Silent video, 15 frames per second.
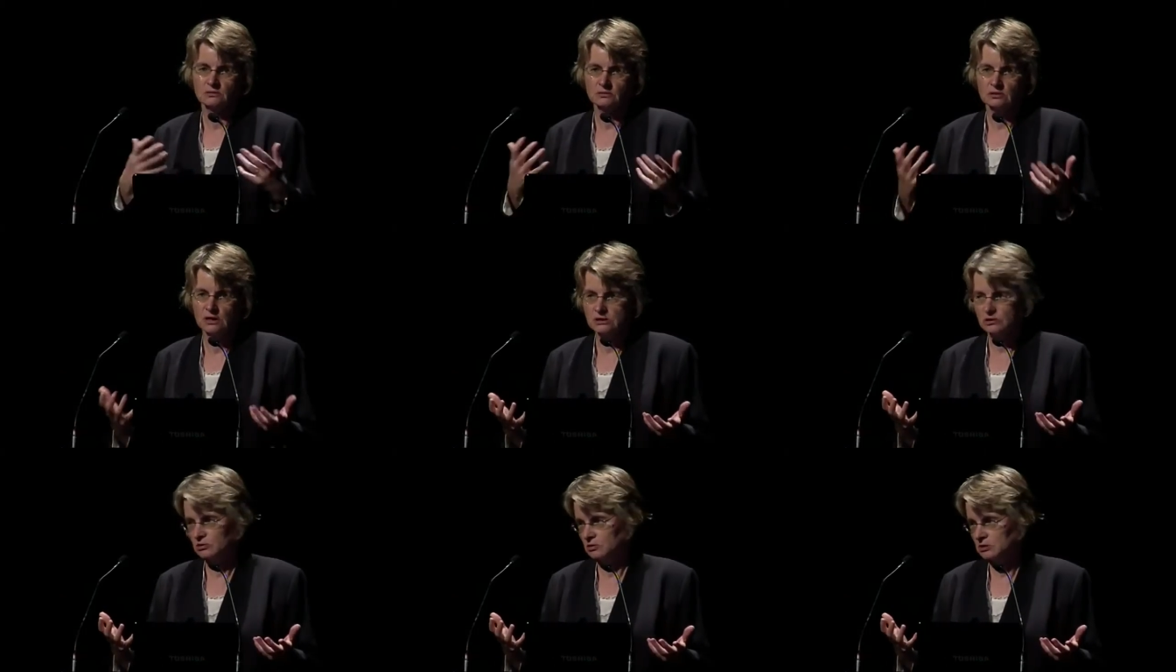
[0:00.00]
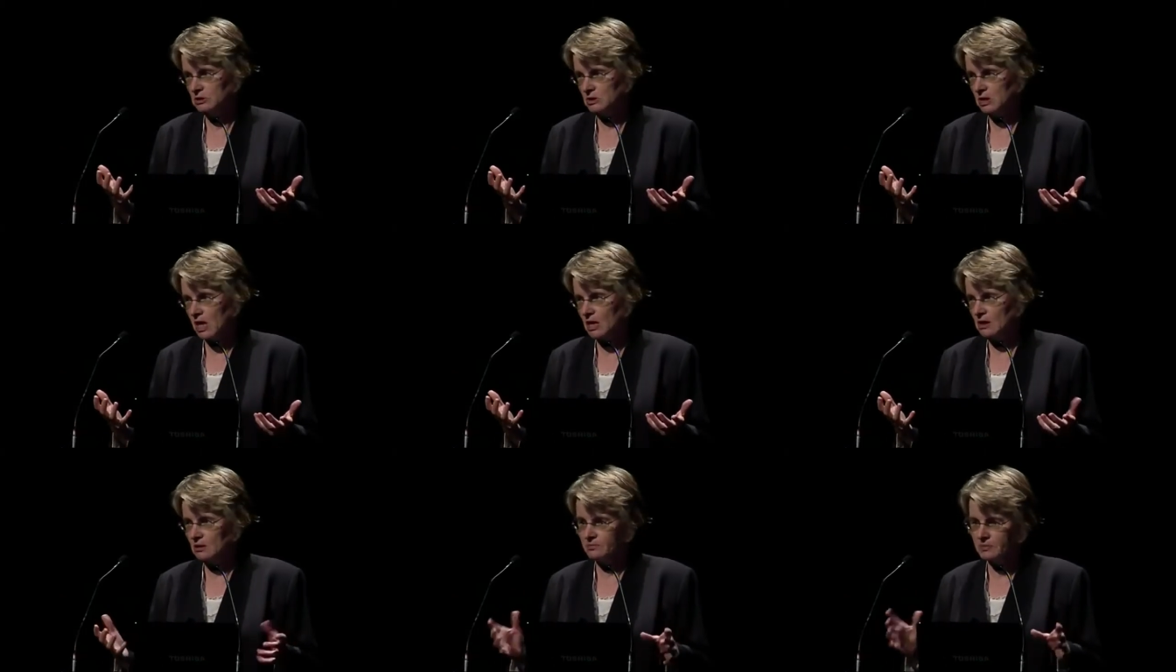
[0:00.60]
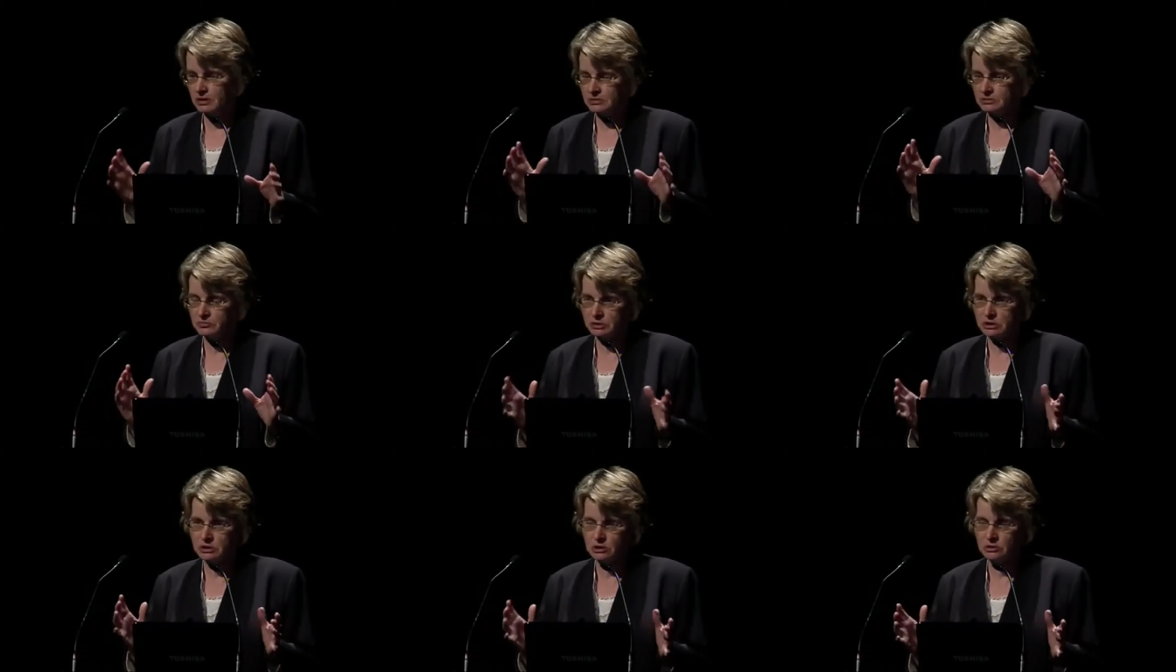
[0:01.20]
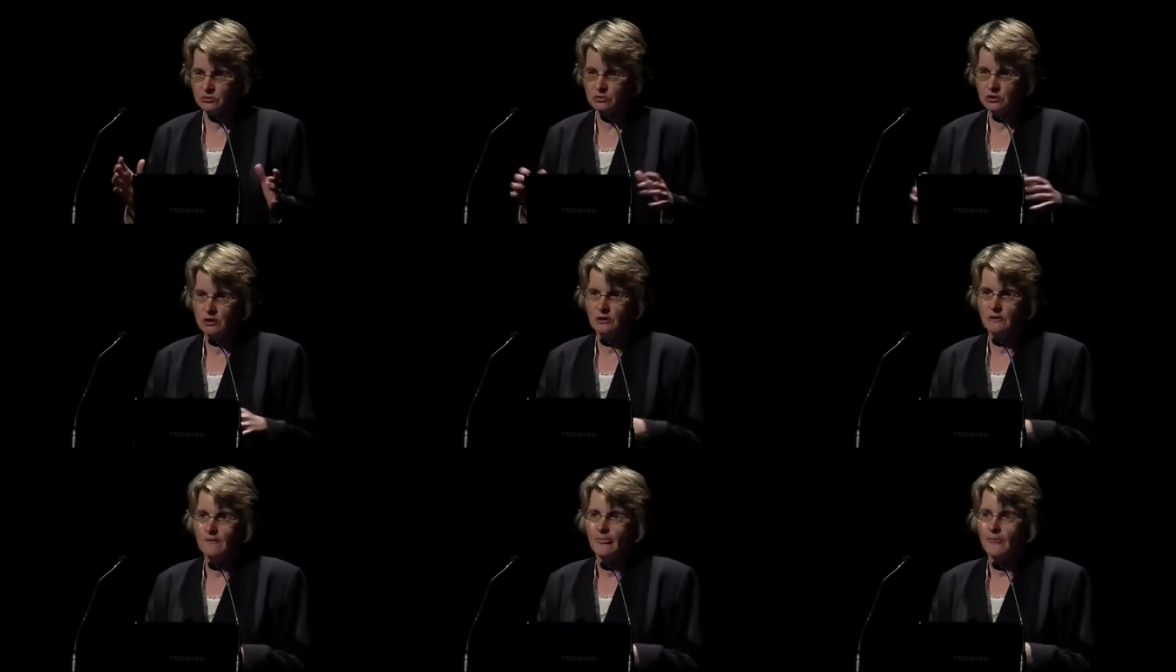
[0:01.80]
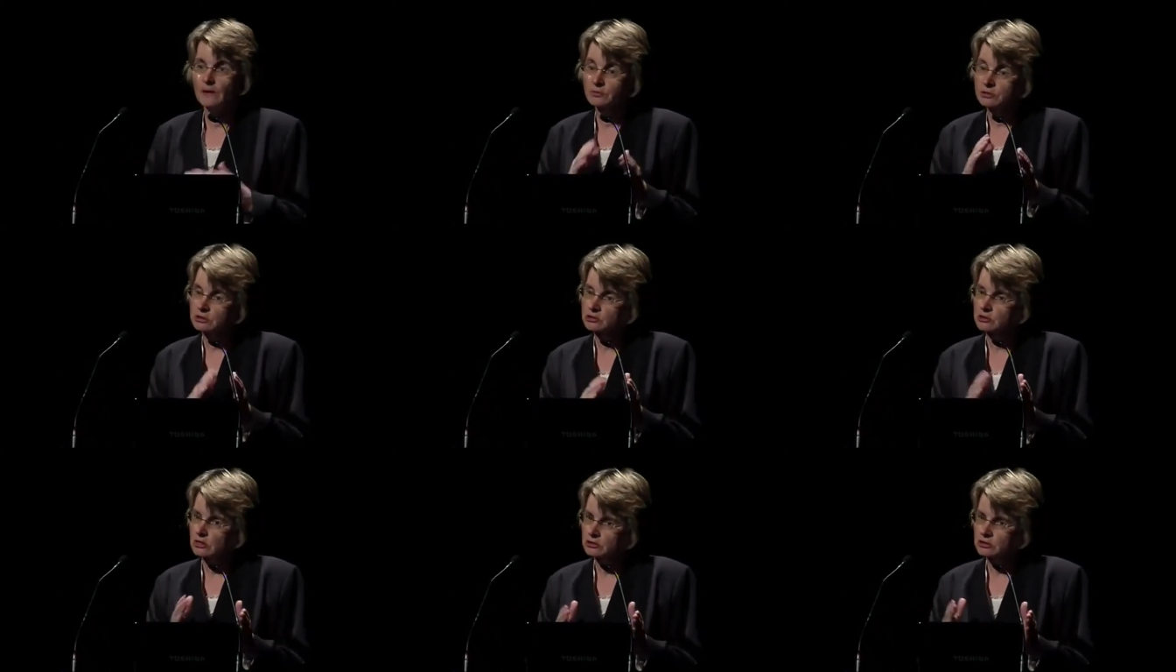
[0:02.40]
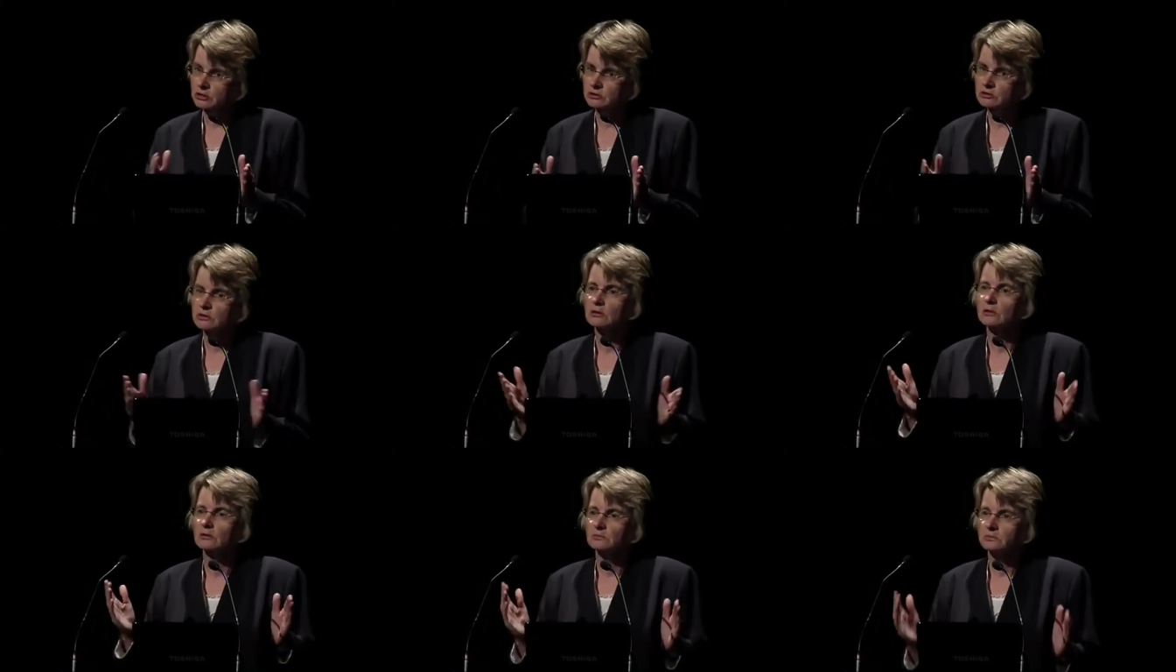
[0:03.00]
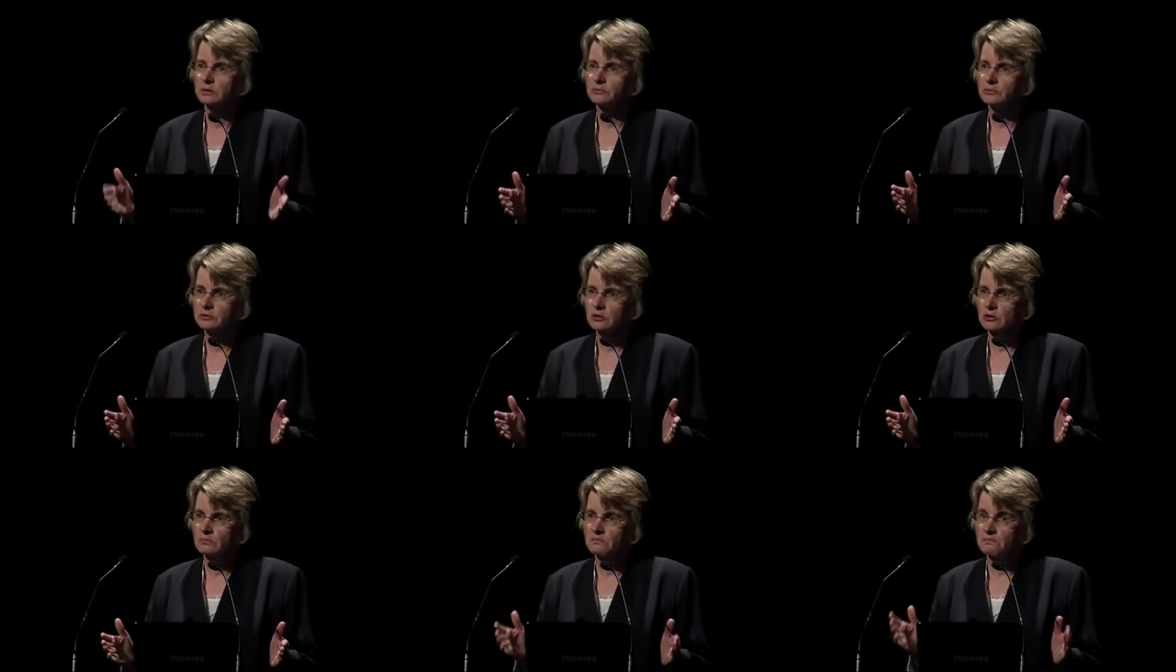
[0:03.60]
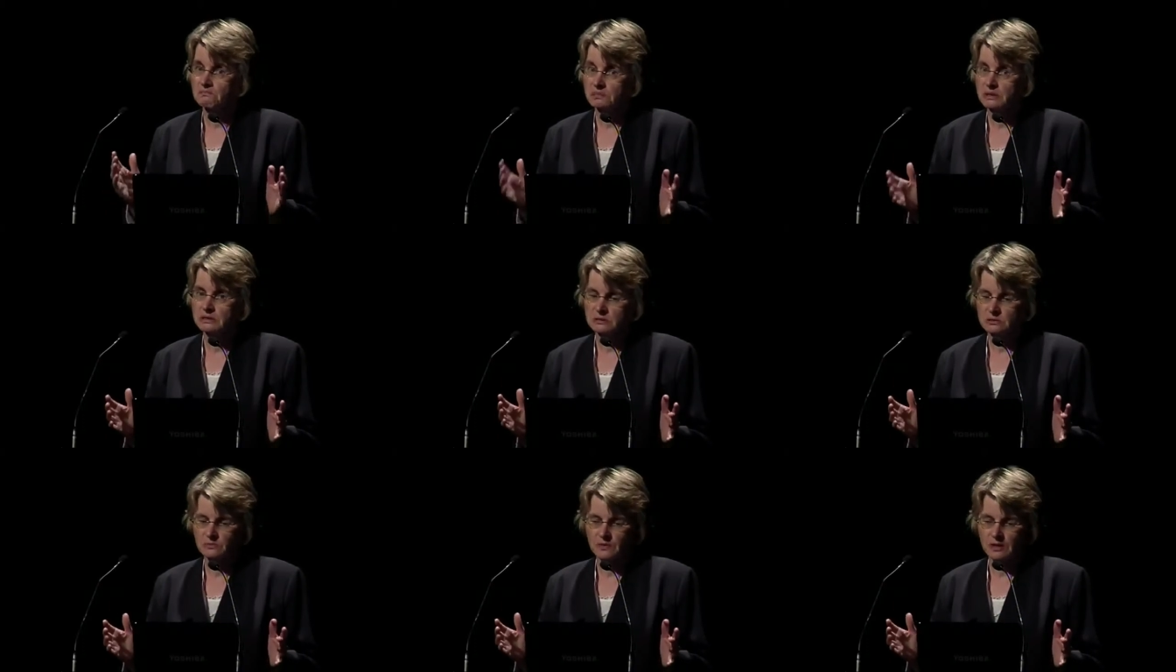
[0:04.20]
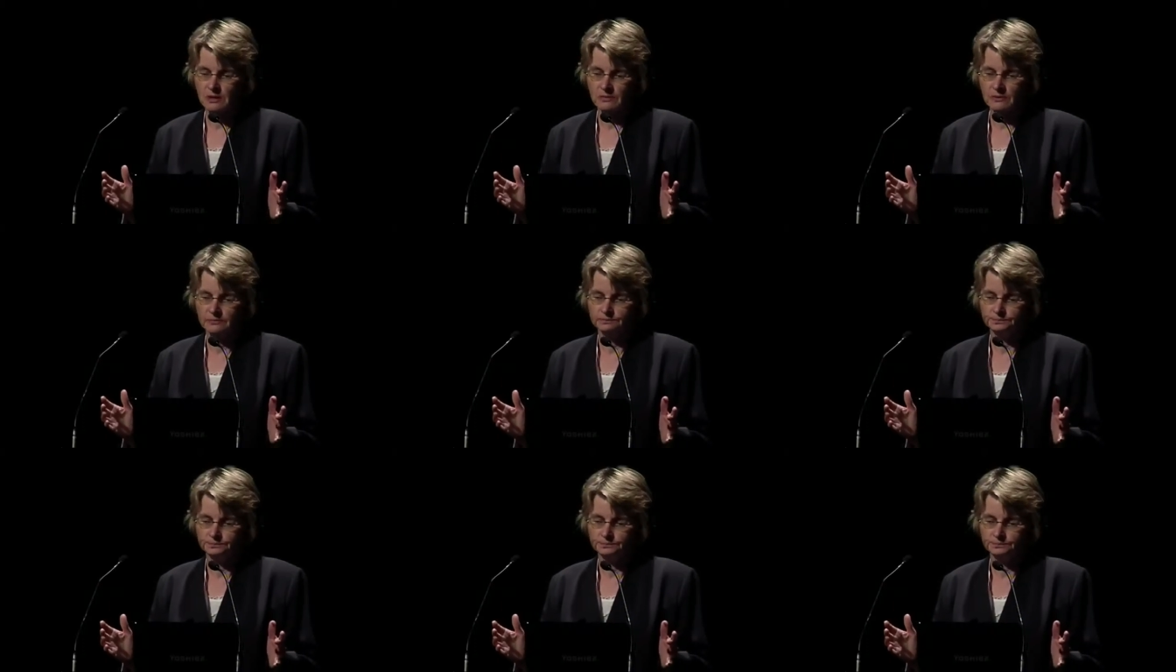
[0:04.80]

Yes, you could scan it, but it was still, it was structured, but it was on pieces of paper.